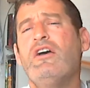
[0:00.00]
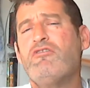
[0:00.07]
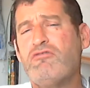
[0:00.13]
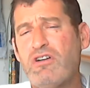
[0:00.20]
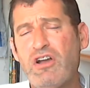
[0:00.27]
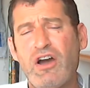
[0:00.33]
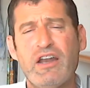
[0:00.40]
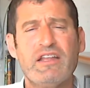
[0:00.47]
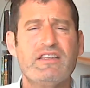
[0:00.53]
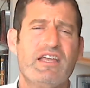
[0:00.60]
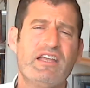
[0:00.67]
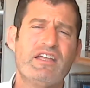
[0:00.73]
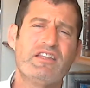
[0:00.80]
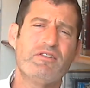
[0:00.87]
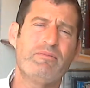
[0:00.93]
regarding
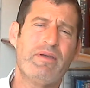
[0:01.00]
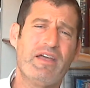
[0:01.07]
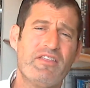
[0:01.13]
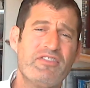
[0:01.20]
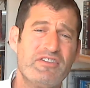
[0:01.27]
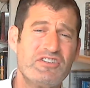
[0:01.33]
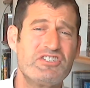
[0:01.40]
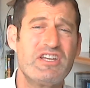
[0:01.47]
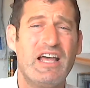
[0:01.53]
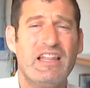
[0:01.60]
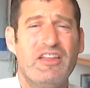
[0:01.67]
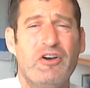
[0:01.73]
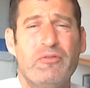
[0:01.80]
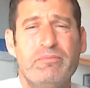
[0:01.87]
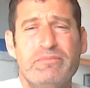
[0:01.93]
taking the bath.
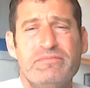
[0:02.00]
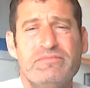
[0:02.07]
Shalom.